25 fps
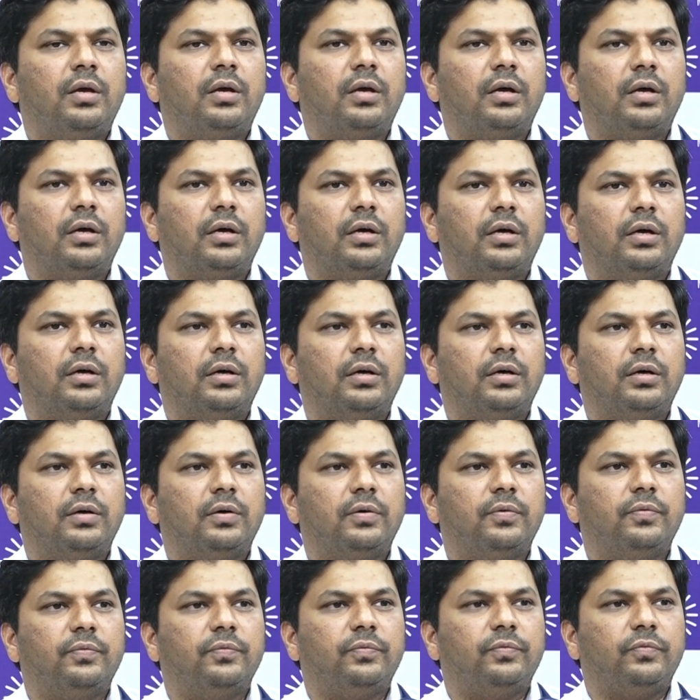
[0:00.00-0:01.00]

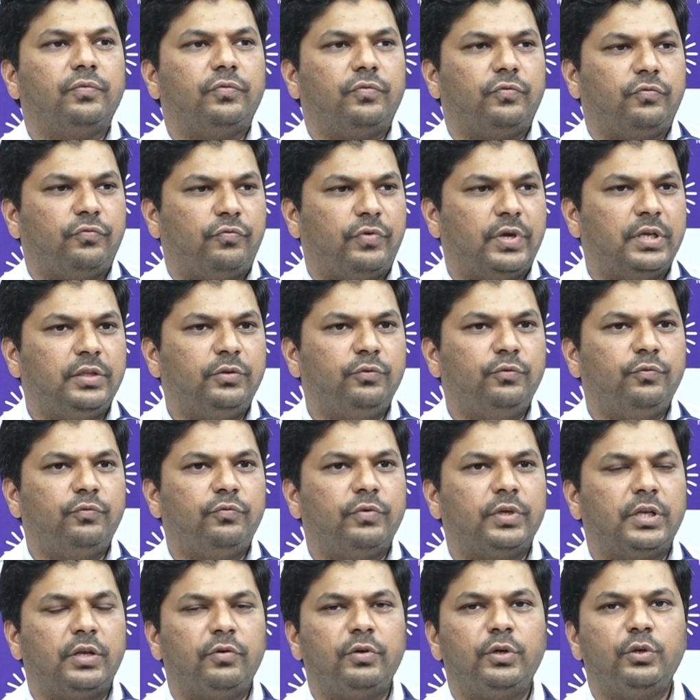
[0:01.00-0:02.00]

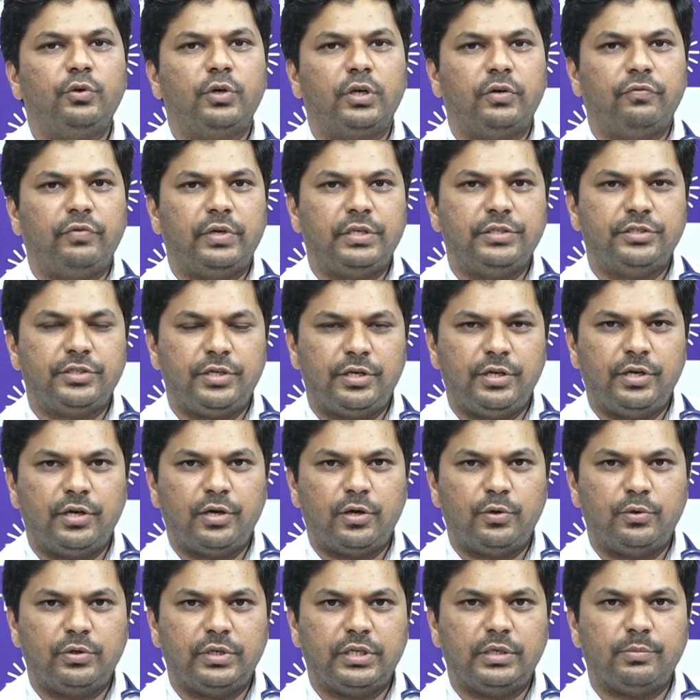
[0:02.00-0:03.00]
whenever you are venturing
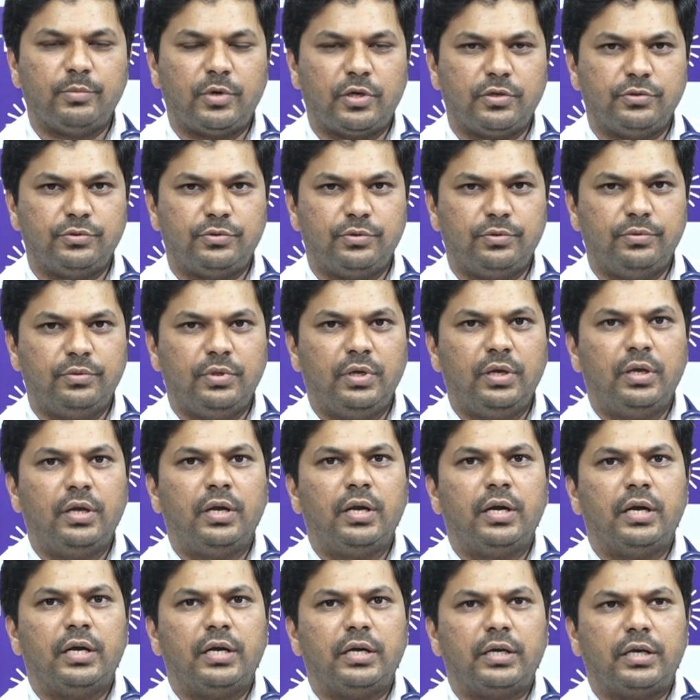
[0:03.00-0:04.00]
out in monsoon,
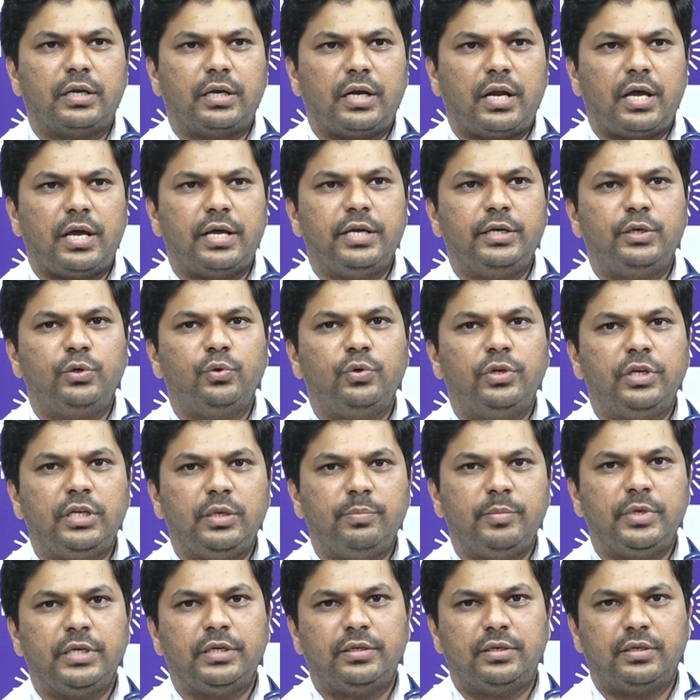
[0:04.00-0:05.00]
try to
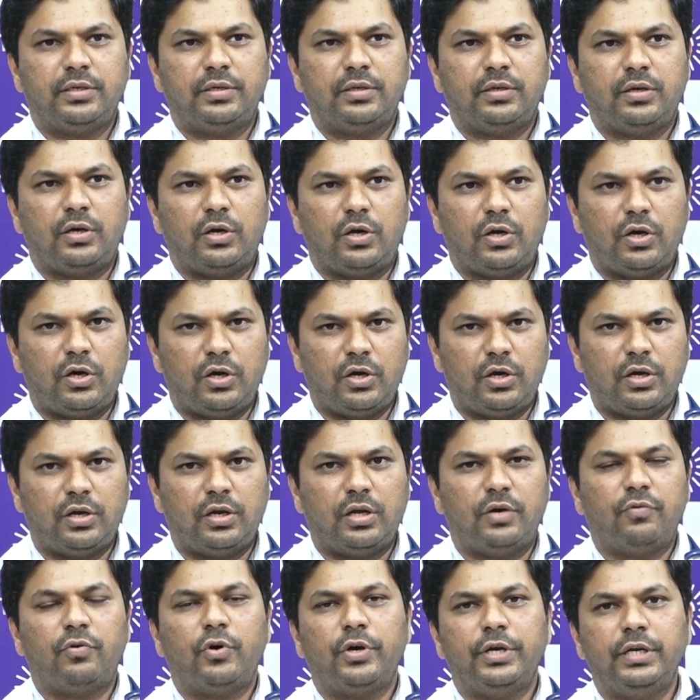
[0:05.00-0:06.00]
limit or
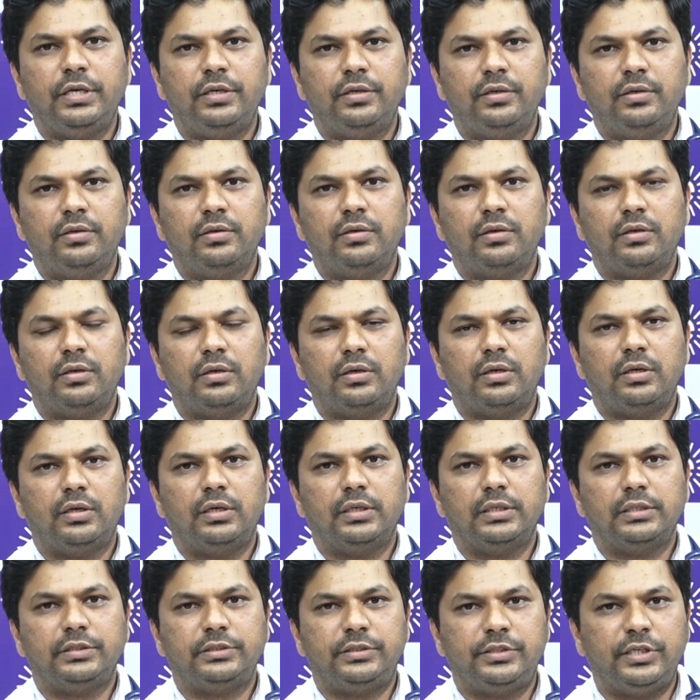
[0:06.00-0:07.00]
avoid
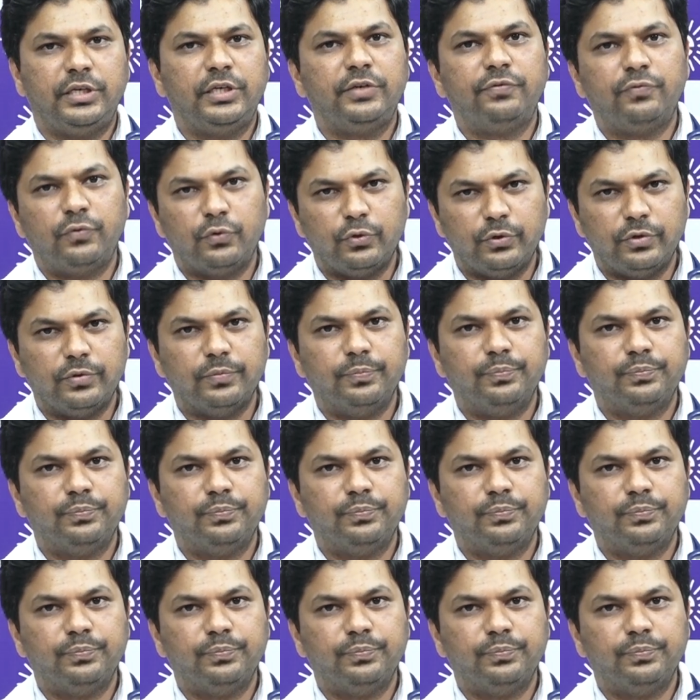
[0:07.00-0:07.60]
street food.